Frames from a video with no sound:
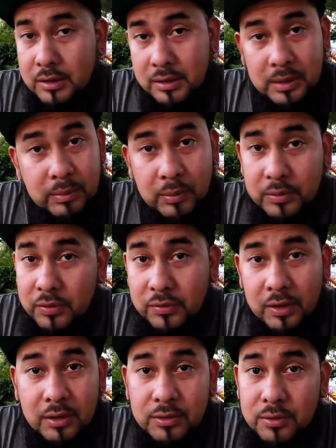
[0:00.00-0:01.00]
keeping with the
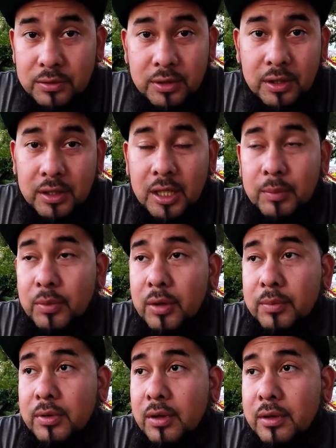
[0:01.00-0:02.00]
schedule trying to keep
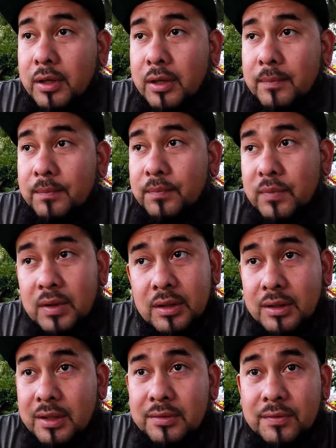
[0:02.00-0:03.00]
up and all that
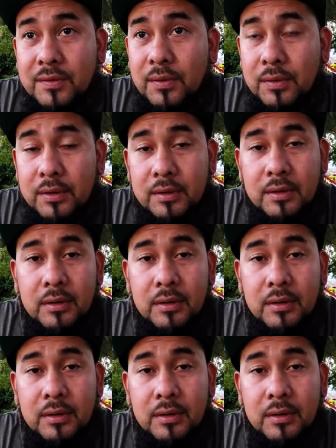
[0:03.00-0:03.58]
it gets annoying